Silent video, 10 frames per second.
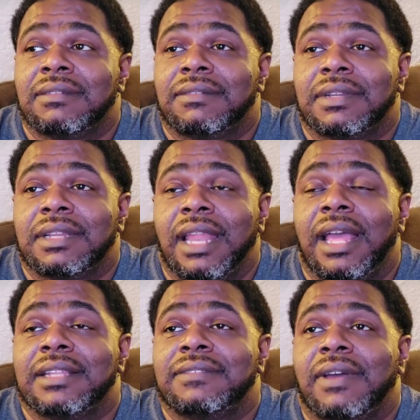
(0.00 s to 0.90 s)
for the
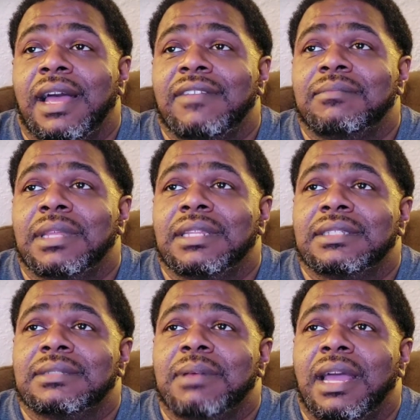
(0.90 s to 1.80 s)
last 5
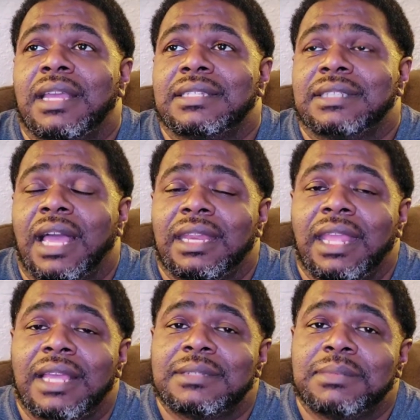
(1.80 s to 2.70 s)
minutes, my anxiety
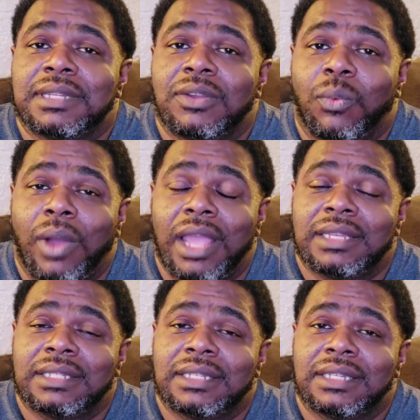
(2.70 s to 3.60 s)
has been quite